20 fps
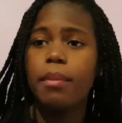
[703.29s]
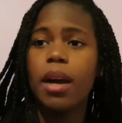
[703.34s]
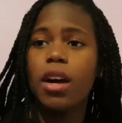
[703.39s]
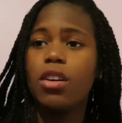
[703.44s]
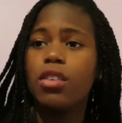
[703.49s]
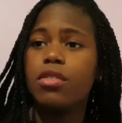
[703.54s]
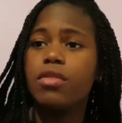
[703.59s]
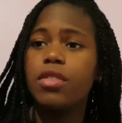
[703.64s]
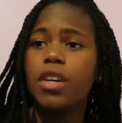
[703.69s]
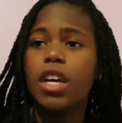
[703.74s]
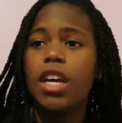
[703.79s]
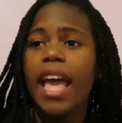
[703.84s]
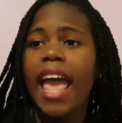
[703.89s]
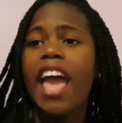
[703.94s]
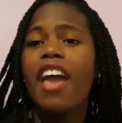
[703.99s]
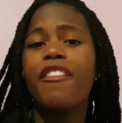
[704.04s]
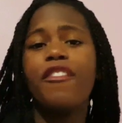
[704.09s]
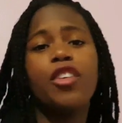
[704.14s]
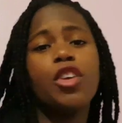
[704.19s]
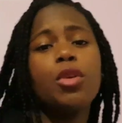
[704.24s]
the amount of
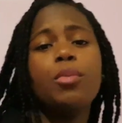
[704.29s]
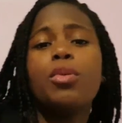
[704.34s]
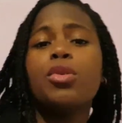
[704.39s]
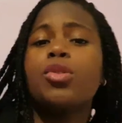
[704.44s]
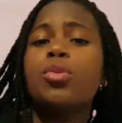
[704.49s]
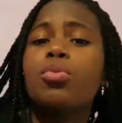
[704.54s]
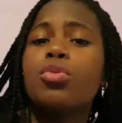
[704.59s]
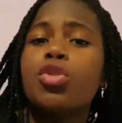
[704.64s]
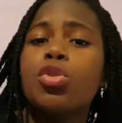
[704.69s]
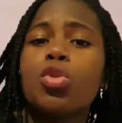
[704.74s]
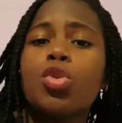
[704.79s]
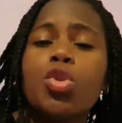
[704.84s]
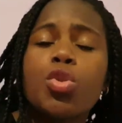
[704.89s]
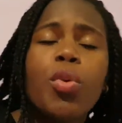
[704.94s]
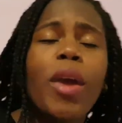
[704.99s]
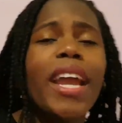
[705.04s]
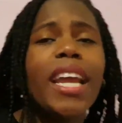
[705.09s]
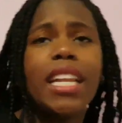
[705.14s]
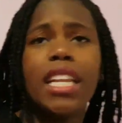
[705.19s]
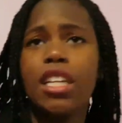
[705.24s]
effort you put towards
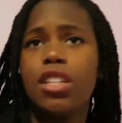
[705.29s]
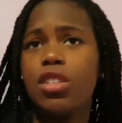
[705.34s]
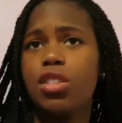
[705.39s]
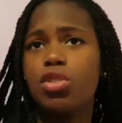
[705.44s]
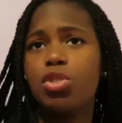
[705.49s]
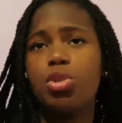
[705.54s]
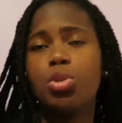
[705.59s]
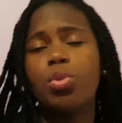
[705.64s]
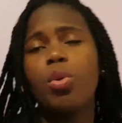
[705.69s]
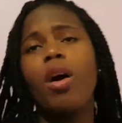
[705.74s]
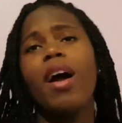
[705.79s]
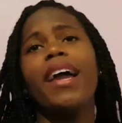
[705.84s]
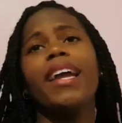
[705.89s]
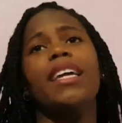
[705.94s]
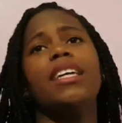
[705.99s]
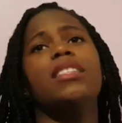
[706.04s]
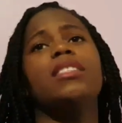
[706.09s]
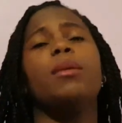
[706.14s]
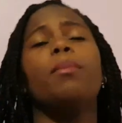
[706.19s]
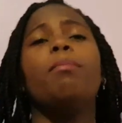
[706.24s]
your training, the
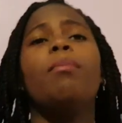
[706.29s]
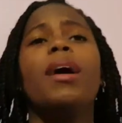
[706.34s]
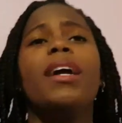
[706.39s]
trying,